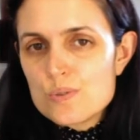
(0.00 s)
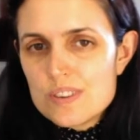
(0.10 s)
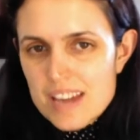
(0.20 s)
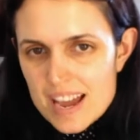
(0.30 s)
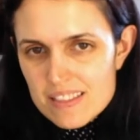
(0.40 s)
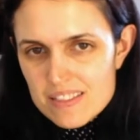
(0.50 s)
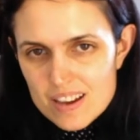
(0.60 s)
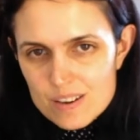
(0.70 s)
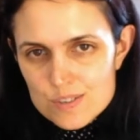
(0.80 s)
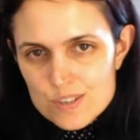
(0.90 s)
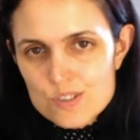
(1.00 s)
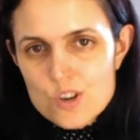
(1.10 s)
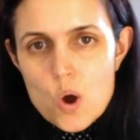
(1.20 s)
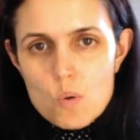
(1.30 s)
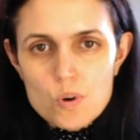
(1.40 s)

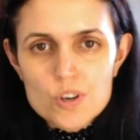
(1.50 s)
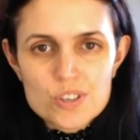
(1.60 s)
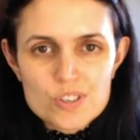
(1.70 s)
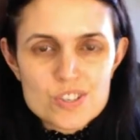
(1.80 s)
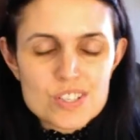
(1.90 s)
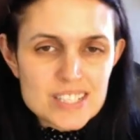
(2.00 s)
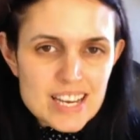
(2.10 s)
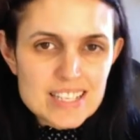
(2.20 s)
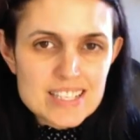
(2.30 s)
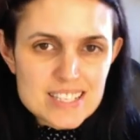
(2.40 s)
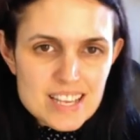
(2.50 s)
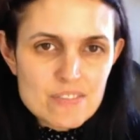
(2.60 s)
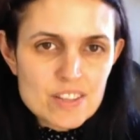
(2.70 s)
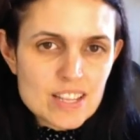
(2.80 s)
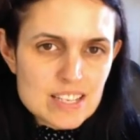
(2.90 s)

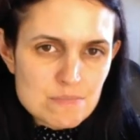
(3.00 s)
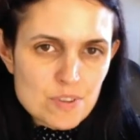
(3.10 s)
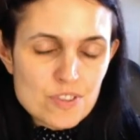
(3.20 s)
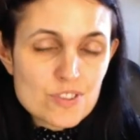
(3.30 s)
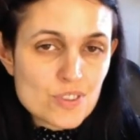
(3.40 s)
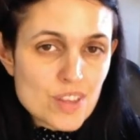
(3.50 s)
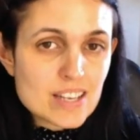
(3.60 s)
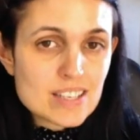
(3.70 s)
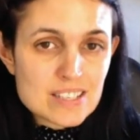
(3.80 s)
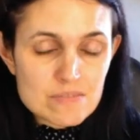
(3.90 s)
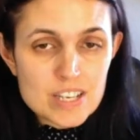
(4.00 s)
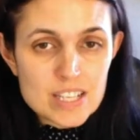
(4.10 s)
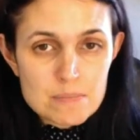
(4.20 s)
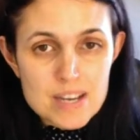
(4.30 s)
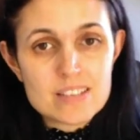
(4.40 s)
9,197 last month, so that is a
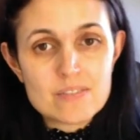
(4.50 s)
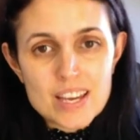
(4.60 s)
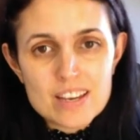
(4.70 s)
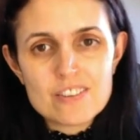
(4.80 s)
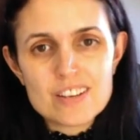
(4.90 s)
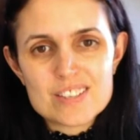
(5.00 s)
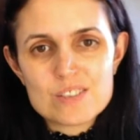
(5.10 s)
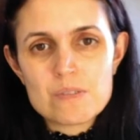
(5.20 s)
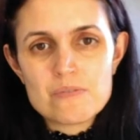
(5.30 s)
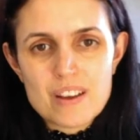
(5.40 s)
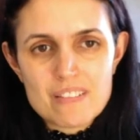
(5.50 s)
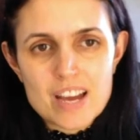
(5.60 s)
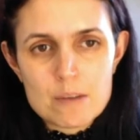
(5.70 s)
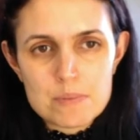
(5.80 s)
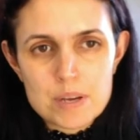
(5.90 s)
really massive increase, so I'm very
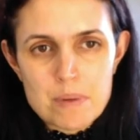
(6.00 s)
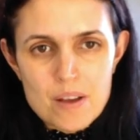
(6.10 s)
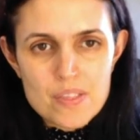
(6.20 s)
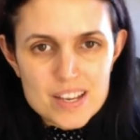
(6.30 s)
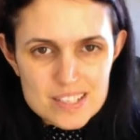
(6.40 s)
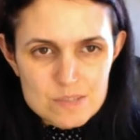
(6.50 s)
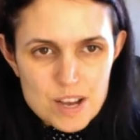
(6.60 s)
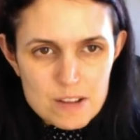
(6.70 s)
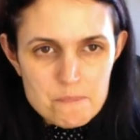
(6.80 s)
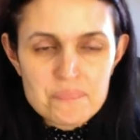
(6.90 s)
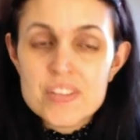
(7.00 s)
happy about that as well.